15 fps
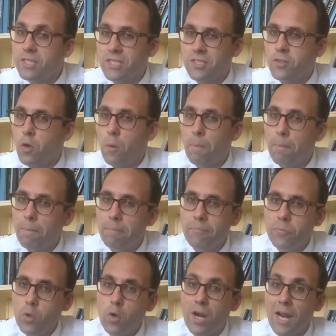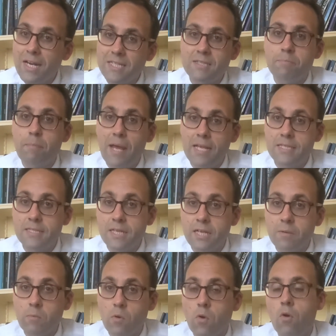just not at its best
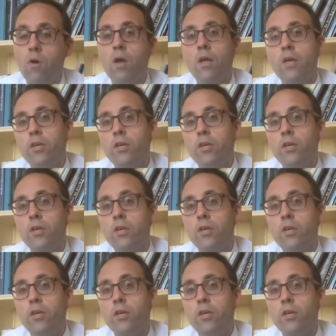anymore,